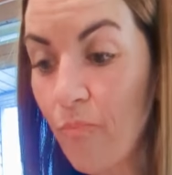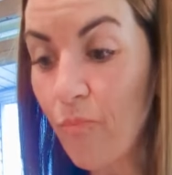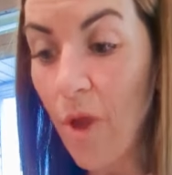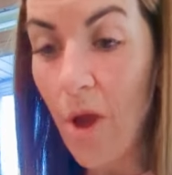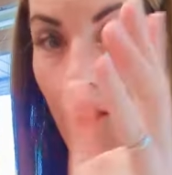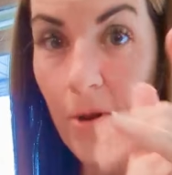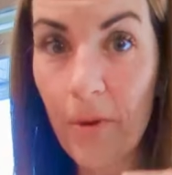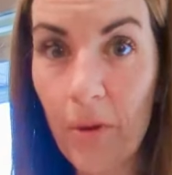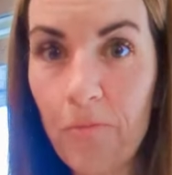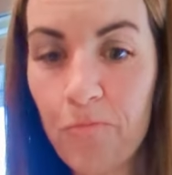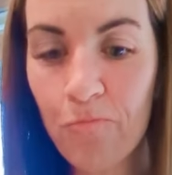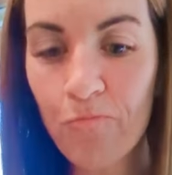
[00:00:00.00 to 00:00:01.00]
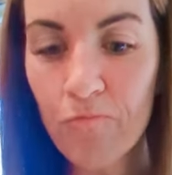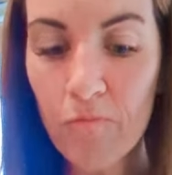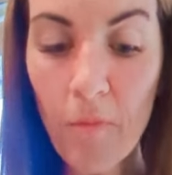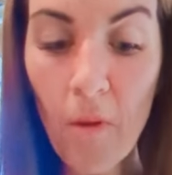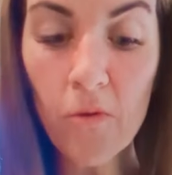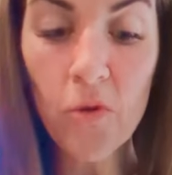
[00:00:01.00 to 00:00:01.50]
Edible.
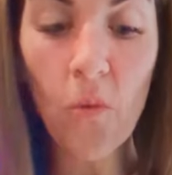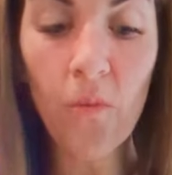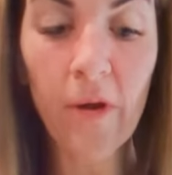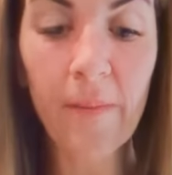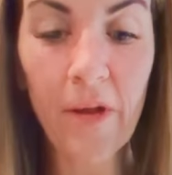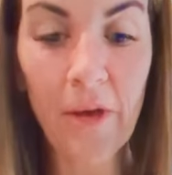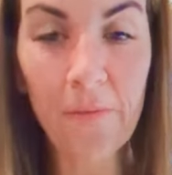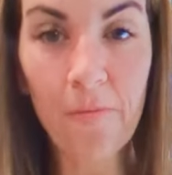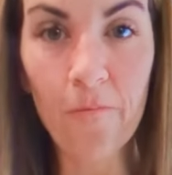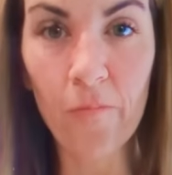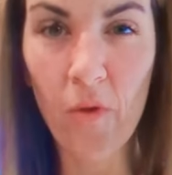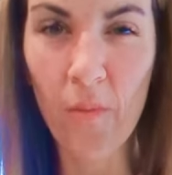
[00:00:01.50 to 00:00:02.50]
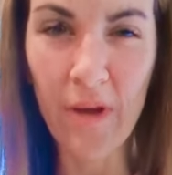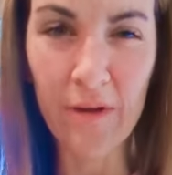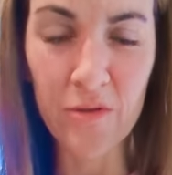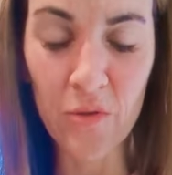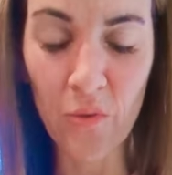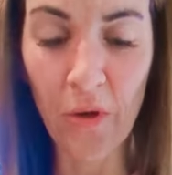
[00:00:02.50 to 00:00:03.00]
Don't worry about it. Oh my god, so
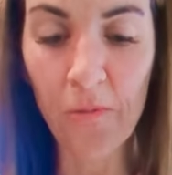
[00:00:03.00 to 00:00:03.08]
good.